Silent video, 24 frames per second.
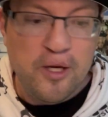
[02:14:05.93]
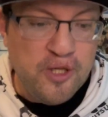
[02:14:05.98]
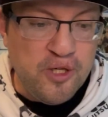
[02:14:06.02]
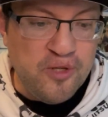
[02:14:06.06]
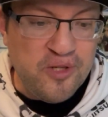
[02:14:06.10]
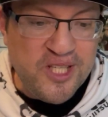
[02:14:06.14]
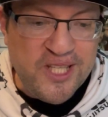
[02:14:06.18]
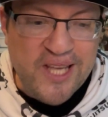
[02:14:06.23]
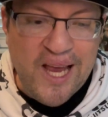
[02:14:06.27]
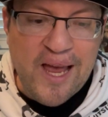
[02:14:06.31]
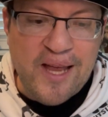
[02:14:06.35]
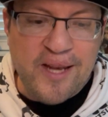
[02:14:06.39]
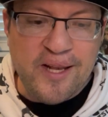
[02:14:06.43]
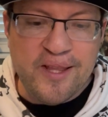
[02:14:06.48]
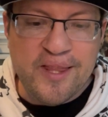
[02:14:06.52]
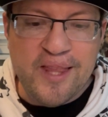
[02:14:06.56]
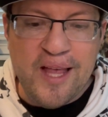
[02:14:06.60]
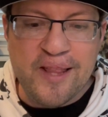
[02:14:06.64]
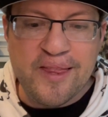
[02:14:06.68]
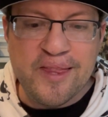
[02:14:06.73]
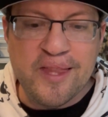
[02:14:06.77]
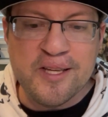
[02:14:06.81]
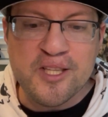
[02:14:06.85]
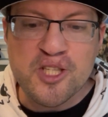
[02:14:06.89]
You
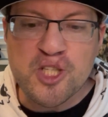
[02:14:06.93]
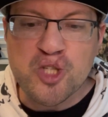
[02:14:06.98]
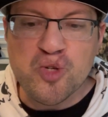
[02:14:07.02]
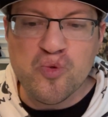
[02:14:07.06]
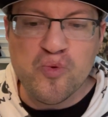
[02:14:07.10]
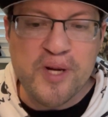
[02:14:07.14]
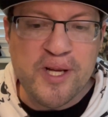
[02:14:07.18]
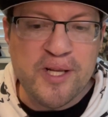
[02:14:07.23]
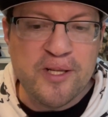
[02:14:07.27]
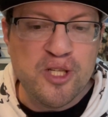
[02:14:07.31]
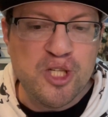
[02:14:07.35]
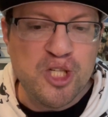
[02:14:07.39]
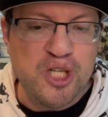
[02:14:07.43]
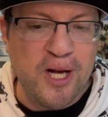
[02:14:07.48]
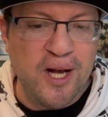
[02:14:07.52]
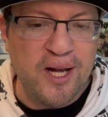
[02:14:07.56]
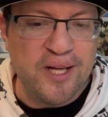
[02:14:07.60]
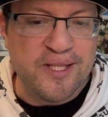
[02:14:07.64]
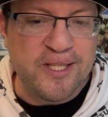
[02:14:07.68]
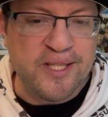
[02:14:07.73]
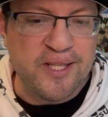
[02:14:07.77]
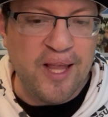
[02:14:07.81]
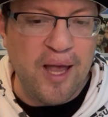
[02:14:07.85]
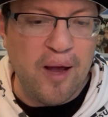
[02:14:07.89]
stated that the
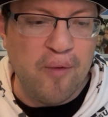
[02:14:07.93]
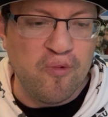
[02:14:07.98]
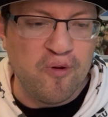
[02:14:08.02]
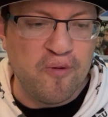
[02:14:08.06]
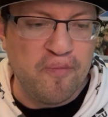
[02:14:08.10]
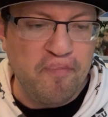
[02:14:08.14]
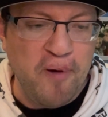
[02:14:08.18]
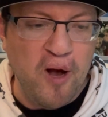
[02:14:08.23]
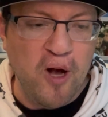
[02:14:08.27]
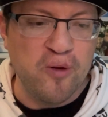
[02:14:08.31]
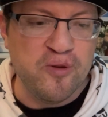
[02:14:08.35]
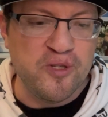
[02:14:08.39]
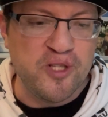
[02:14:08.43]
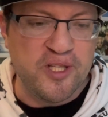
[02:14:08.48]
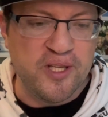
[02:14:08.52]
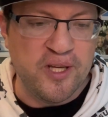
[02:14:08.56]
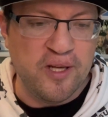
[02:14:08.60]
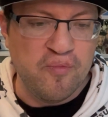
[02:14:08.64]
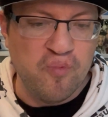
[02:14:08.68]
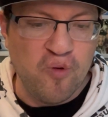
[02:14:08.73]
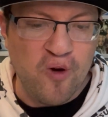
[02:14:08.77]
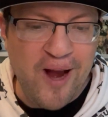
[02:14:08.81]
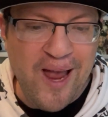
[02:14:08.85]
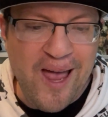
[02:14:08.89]
screenshots that were
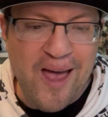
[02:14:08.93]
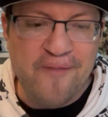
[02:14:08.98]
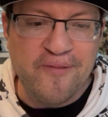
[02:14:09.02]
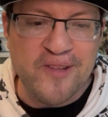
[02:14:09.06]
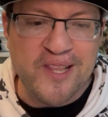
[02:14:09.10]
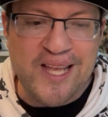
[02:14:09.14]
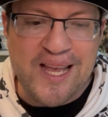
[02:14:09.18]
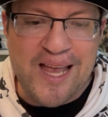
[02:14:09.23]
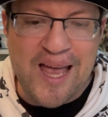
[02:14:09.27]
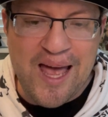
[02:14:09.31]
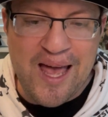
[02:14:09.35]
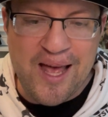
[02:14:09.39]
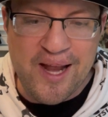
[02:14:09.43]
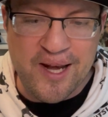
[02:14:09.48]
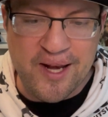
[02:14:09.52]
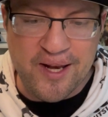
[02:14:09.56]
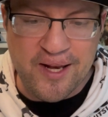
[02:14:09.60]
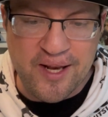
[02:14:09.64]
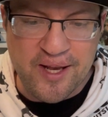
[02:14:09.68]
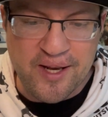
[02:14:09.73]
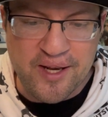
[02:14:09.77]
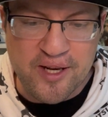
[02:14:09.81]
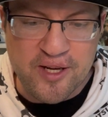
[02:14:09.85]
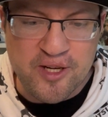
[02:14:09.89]
posted were heavily
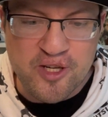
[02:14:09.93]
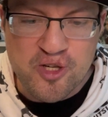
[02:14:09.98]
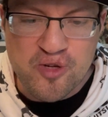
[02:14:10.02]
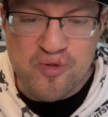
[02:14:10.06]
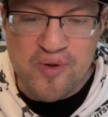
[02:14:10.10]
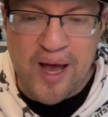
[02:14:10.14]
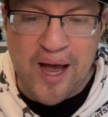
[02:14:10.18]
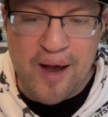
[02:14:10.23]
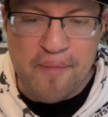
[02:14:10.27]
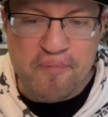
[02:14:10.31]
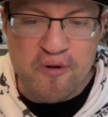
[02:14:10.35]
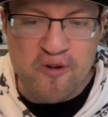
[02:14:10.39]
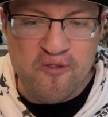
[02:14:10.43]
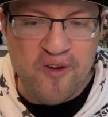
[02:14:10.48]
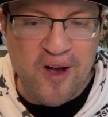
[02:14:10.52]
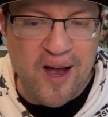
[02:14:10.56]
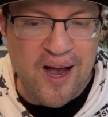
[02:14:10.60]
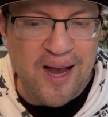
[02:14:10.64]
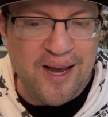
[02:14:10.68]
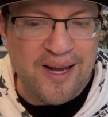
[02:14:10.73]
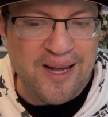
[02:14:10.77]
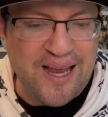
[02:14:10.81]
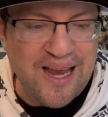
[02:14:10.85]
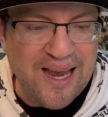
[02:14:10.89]
edited and do not
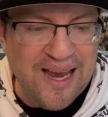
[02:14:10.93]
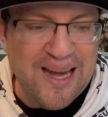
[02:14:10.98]
provide